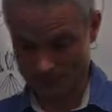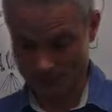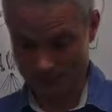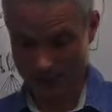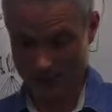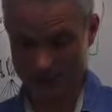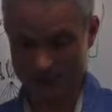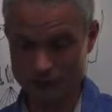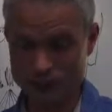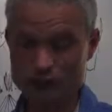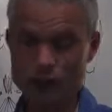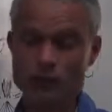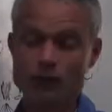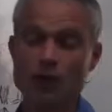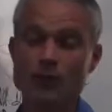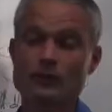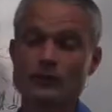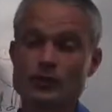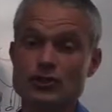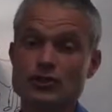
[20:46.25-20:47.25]
have good
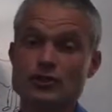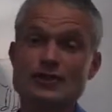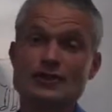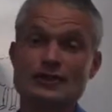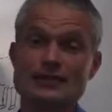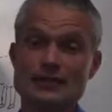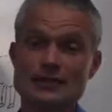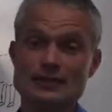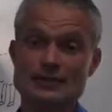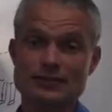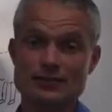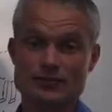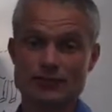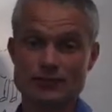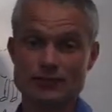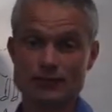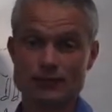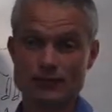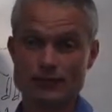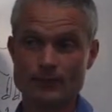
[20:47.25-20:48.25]
opportunity
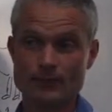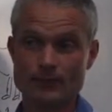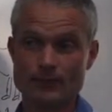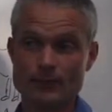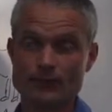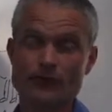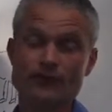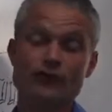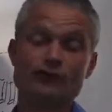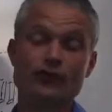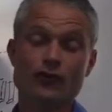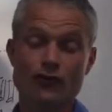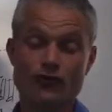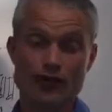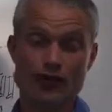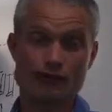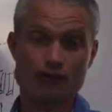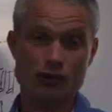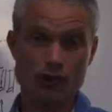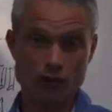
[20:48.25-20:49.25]
to fulfill
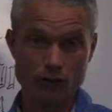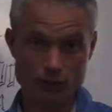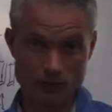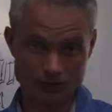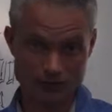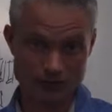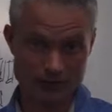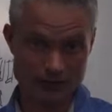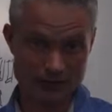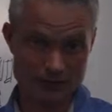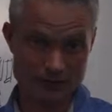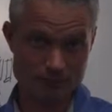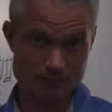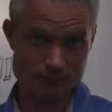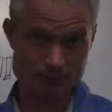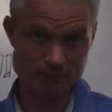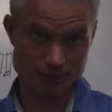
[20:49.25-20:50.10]
their role as far as